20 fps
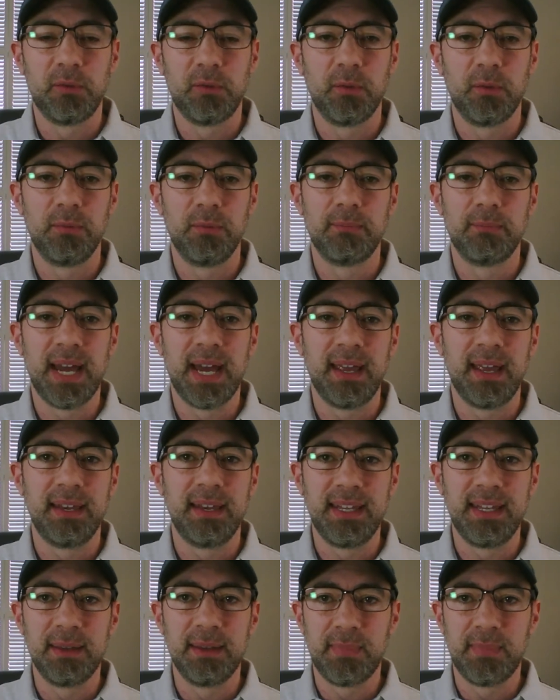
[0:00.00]

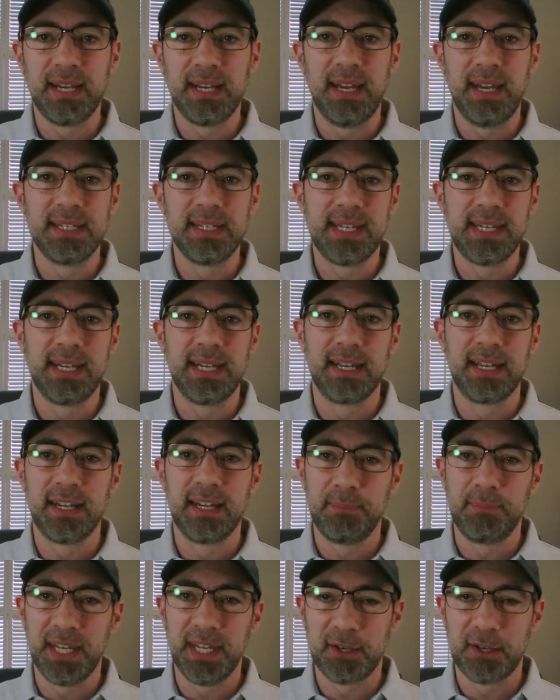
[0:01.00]
my day is going to
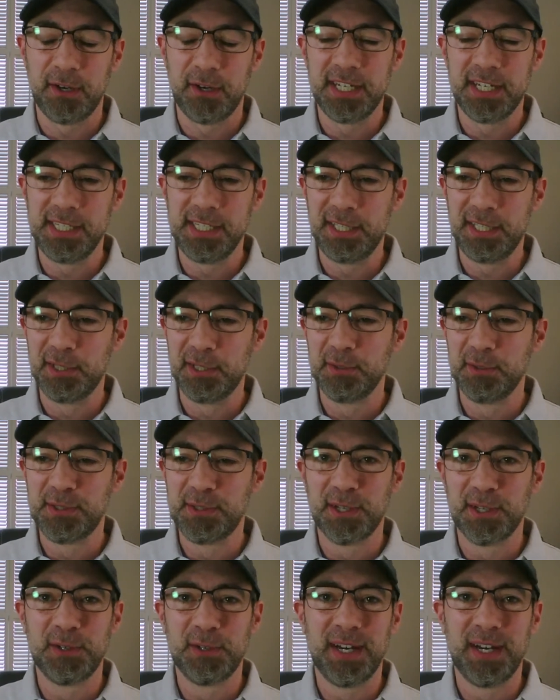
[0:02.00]
get crazy too.
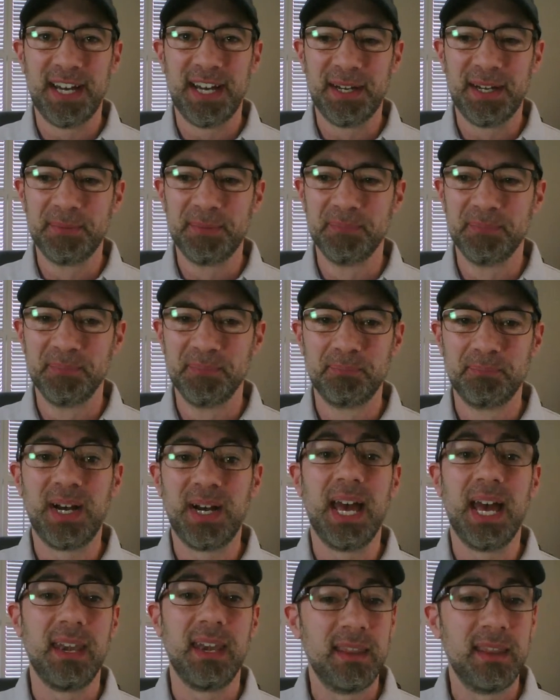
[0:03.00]
So,
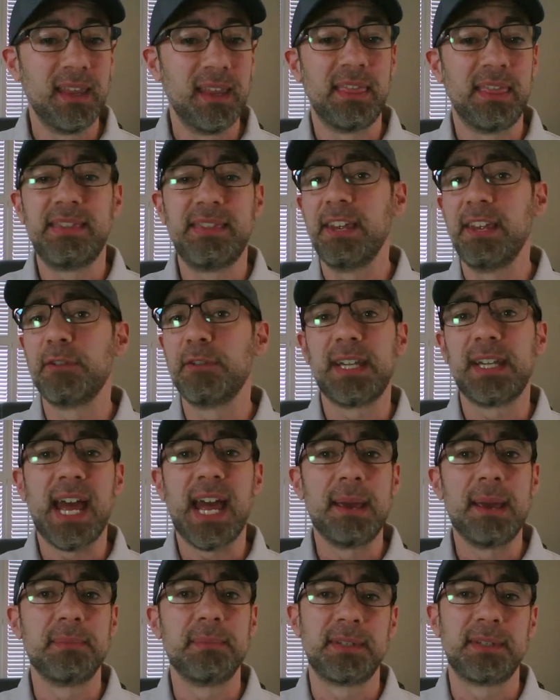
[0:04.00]
but different
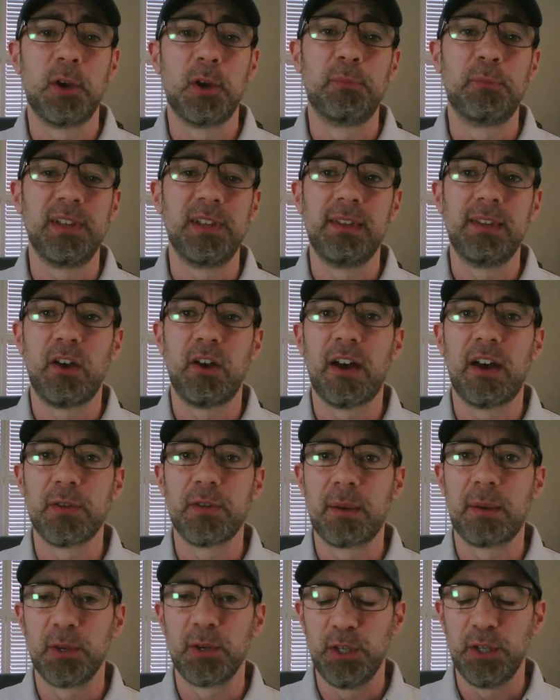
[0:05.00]
times, hopefully they'll have the
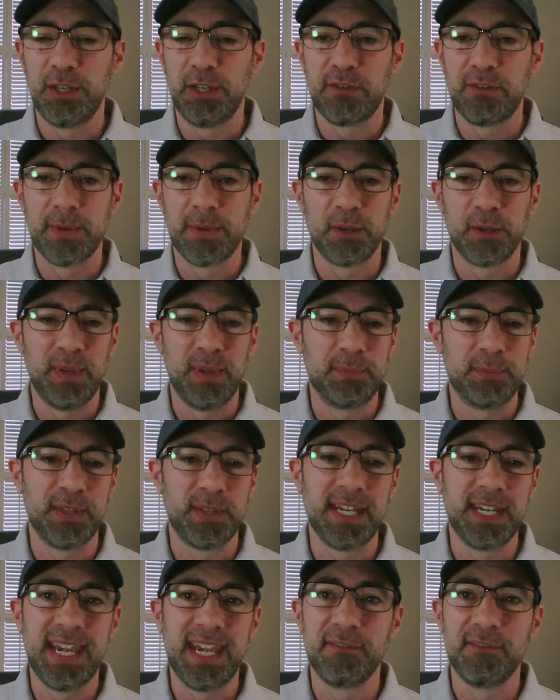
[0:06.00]
opportunity from other people
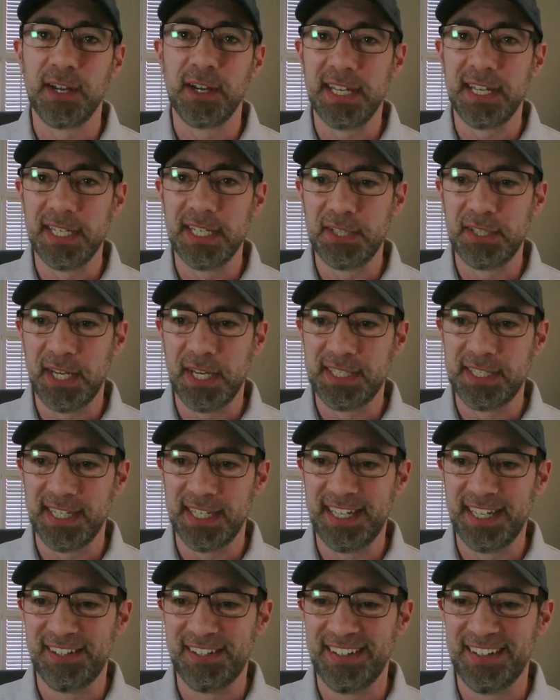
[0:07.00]
that never get the chance to
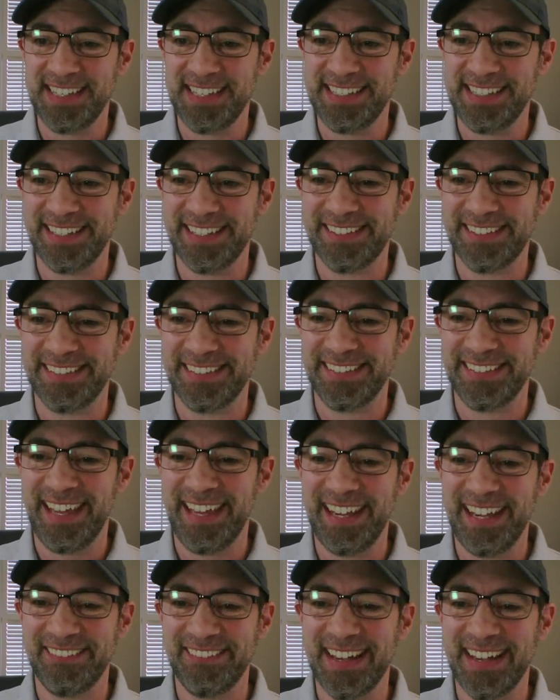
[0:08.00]
get on. So
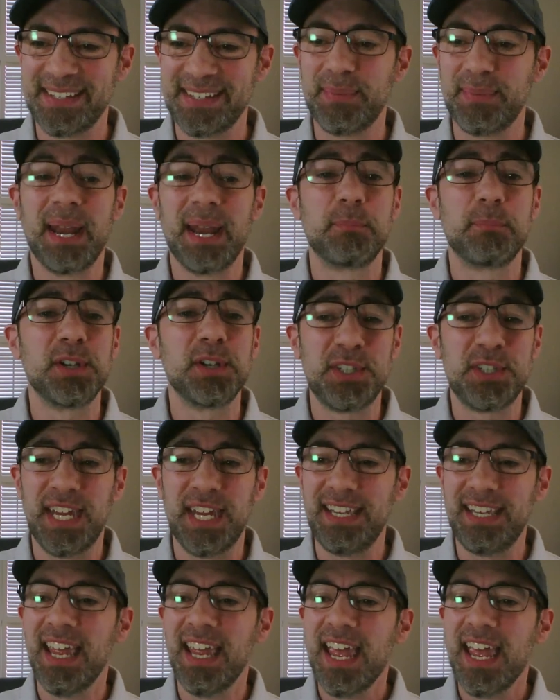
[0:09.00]
anyways, but
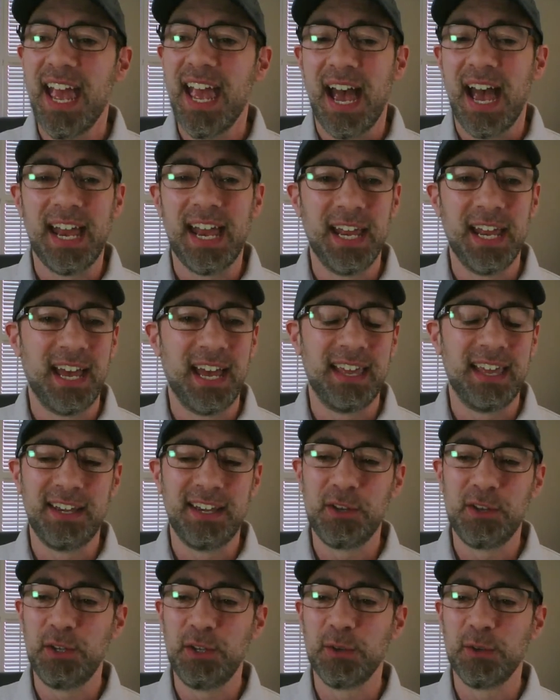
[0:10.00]
I know
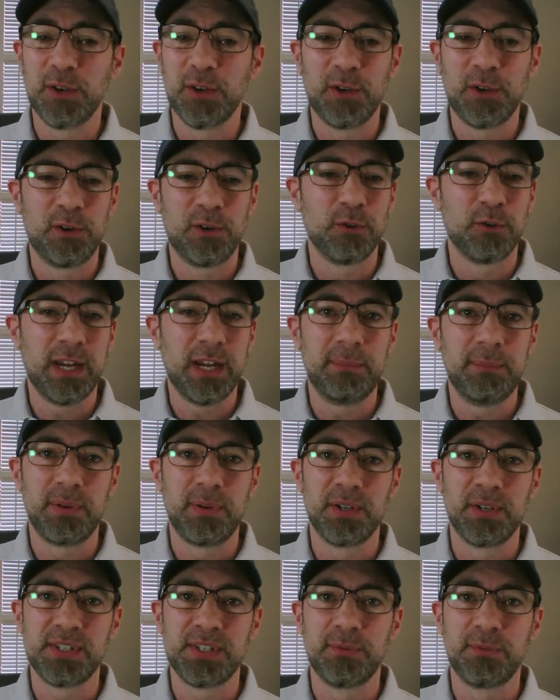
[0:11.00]
you're a great
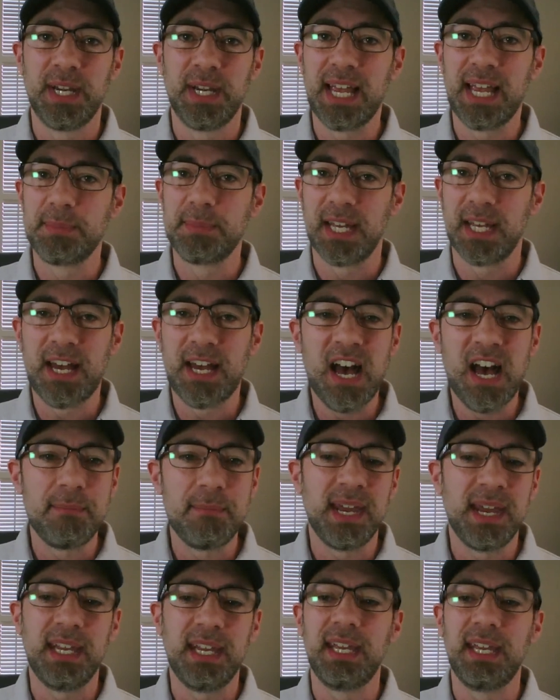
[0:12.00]
person when it comes to
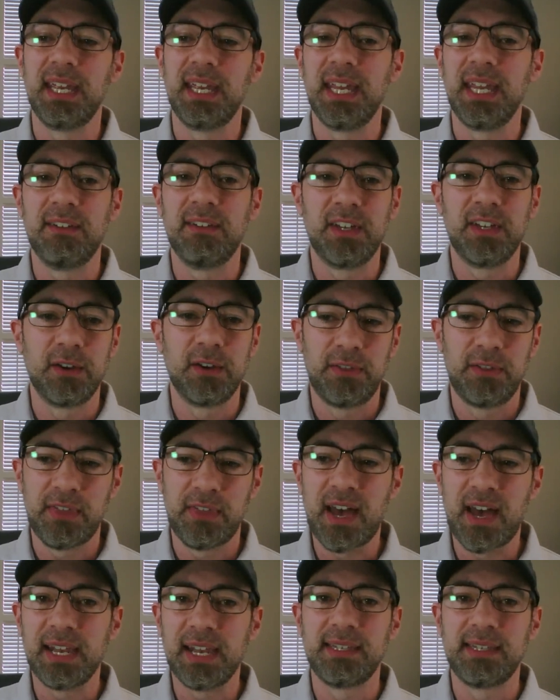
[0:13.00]
commenting and giving your
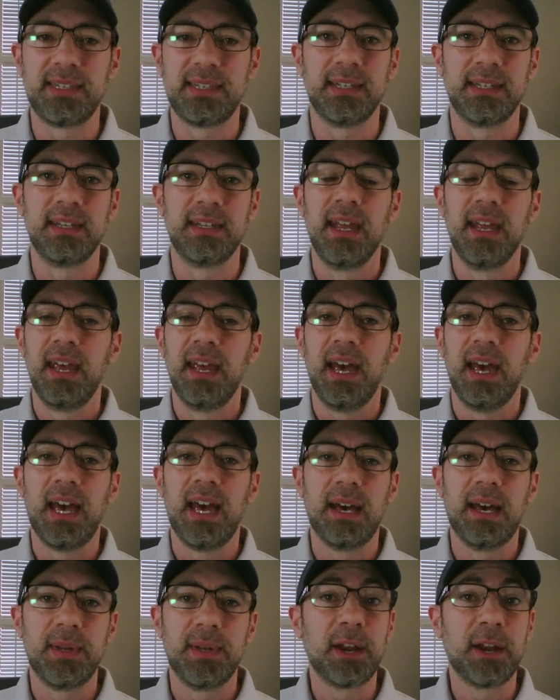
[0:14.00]
thoughts. And
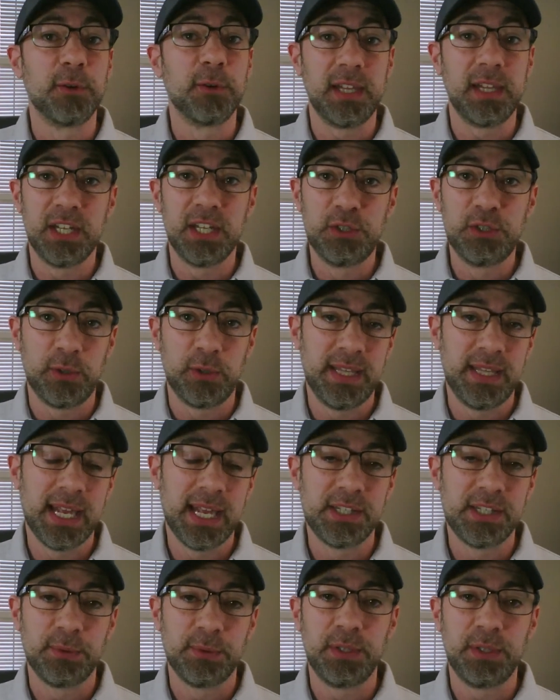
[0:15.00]
I really enjoy that.
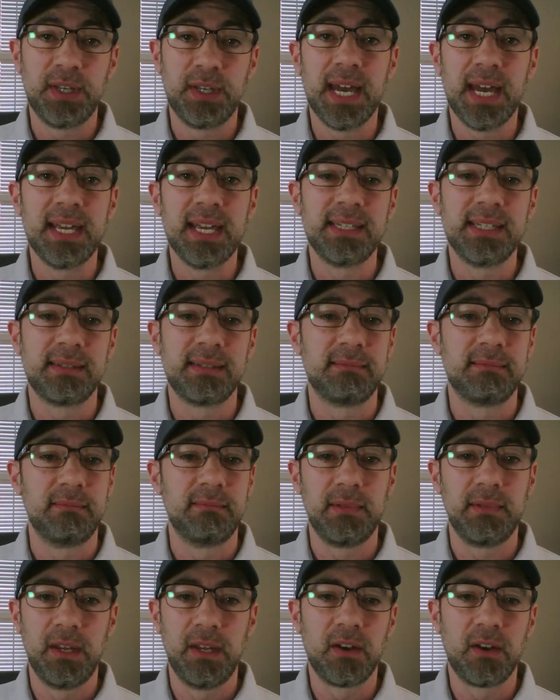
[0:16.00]
So when you guys,
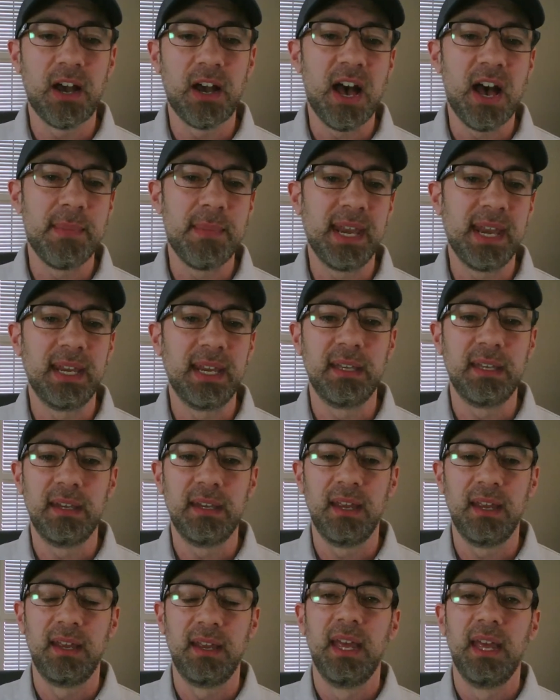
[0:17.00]
comment, and
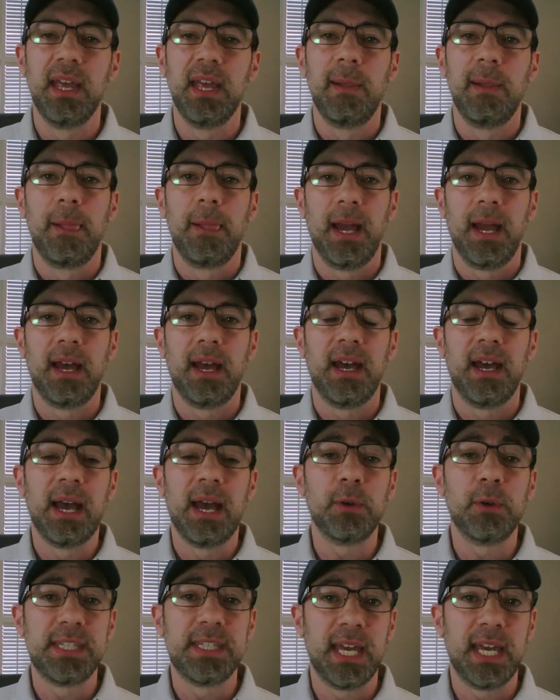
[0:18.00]
I
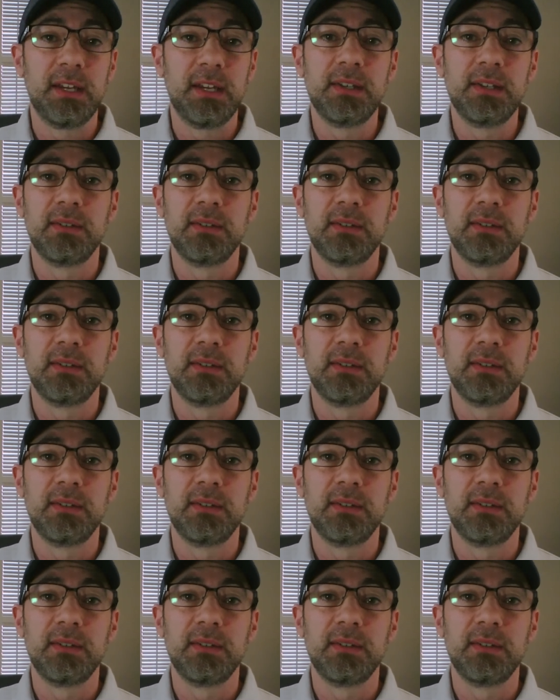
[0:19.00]
will tell you,